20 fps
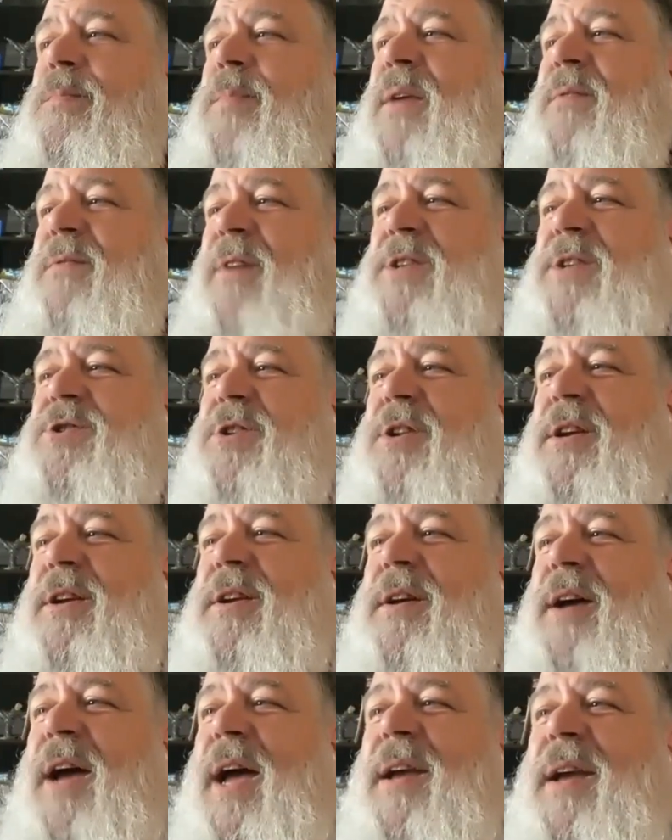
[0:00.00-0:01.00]

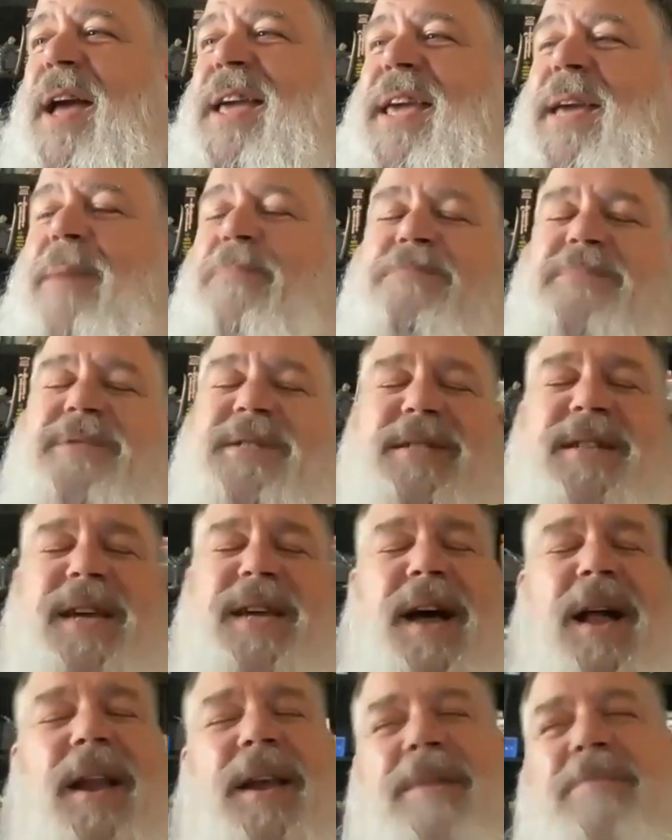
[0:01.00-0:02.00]
eventually, I, I keep
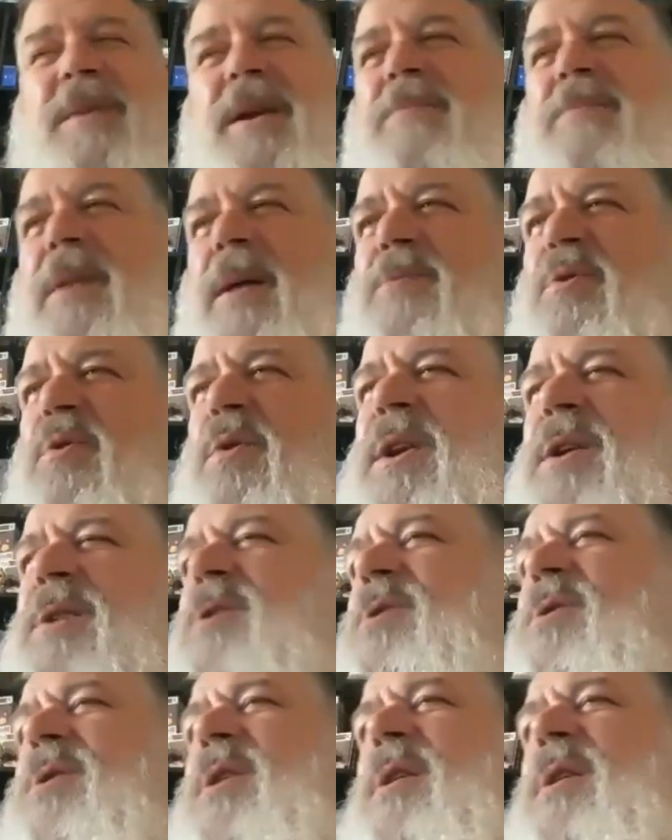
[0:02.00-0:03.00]
telling people I'm going to
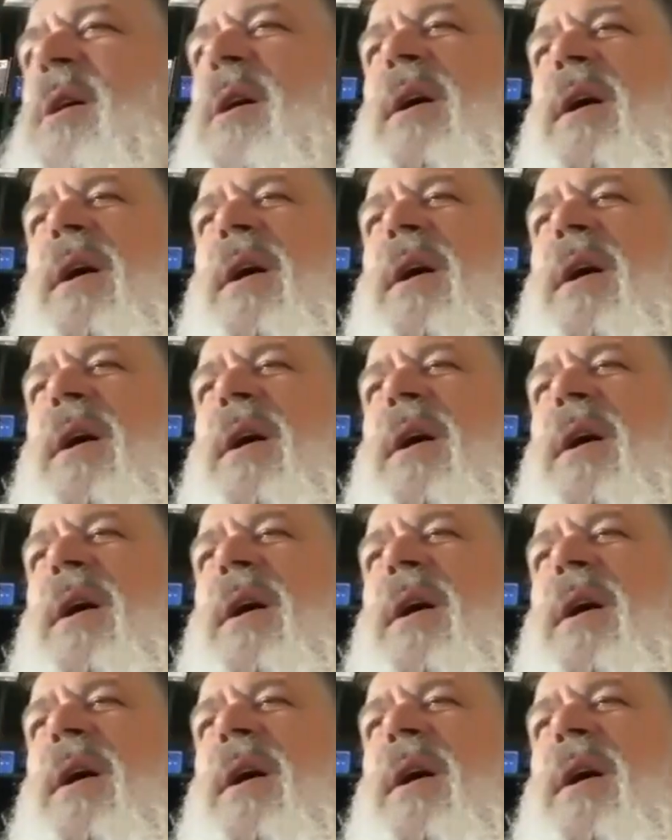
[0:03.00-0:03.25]
do it.